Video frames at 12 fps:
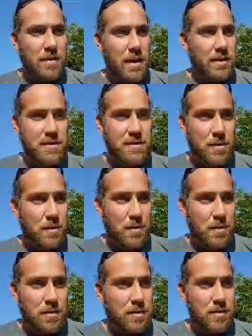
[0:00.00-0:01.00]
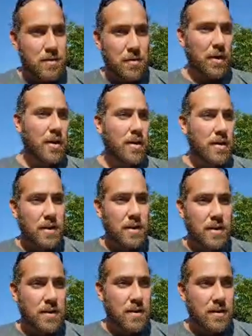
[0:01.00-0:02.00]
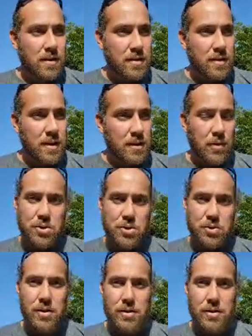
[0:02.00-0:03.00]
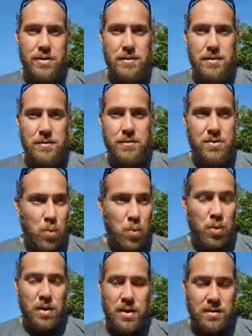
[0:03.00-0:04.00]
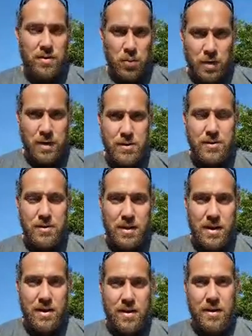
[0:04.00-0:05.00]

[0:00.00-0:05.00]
that still think the official narrative 20 years later.